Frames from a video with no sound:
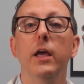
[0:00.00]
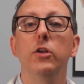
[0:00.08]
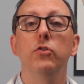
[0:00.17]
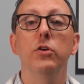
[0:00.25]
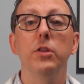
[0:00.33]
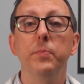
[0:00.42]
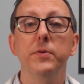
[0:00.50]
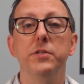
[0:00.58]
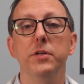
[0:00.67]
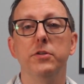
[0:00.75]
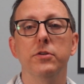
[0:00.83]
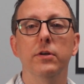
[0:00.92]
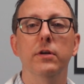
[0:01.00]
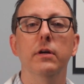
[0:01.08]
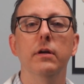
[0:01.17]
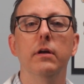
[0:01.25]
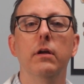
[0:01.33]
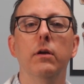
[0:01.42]
During the
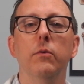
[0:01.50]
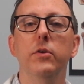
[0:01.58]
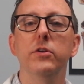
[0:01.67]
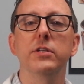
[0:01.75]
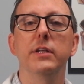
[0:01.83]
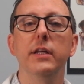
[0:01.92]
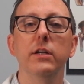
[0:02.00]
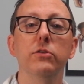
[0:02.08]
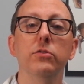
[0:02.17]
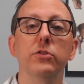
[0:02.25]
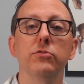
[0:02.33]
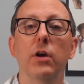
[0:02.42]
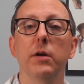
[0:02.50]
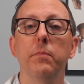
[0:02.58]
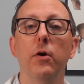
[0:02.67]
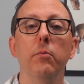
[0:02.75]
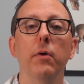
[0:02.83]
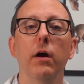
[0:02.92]
procedure, we use a needle to extract
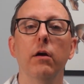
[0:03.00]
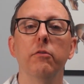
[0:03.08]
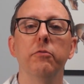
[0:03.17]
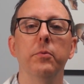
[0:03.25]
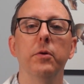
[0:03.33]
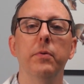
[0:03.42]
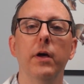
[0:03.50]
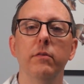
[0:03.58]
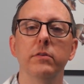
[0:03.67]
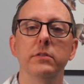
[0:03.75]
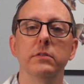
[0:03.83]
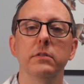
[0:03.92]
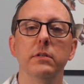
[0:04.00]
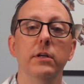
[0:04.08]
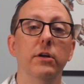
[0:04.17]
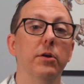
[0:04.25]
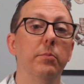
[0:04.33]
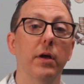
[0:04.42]
bone marrow from your pelvis,
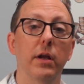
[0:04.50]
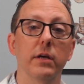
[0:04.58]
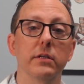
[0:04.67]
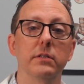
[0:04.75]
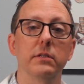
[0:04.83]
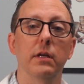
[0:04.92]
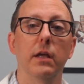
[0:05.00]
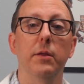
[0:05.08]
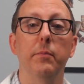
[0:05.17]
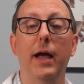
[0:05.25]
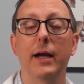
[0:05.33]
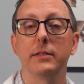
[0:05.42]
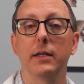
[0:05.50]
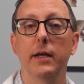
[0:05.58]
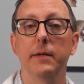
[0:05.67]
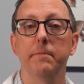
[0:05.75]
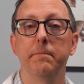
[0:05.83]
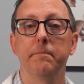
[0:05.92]
near your buttocks, on the back
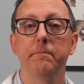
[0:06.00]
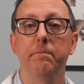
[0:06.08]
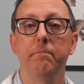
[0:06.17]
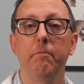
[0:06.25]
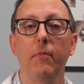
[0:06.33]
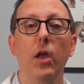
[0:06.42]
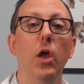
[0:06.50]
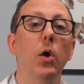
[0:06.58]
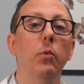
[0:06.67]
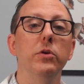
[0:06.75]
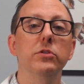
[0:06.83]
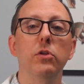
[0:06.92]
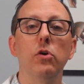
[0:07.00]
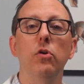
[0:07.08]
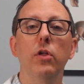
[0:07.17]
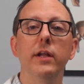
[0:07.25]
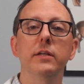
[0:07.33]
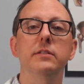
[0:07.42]
side. We use
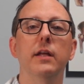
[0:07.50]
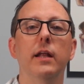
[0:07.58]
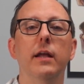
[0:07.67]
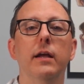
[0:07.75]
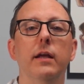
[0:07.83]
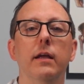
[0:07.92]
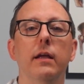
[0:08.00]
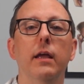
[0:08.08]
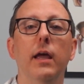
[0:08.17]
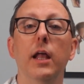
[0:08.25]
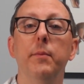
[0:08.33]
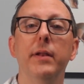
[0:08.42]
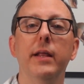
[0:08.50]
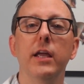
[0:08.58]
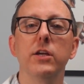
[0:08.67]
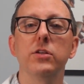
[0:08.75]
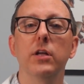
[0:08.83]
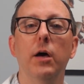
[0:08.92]
local anesthetic and a
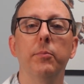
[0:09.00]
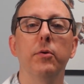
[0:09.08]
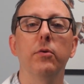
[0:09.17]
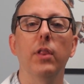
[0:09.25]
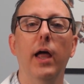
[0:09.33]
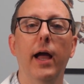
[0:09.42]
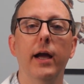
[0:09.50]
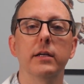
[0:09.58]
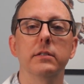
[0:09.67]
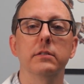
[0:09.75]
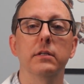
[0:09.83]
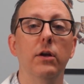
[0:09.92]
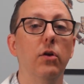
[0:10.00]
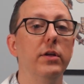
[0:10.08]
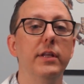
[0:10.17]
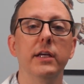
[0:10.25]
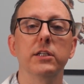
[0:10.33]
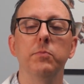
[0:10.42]
medication to help you relax and
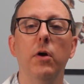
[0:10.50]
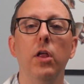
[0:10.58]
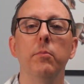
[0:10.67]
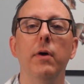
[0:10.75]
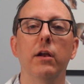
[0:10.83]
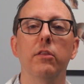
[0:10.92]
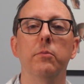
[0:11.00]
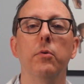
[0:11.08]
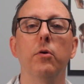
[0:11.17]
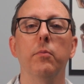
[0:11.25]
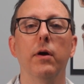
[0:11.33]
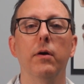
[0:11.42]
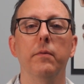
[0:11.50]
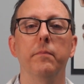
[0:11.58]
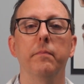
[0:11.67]
only take a small amount of the bone marrow.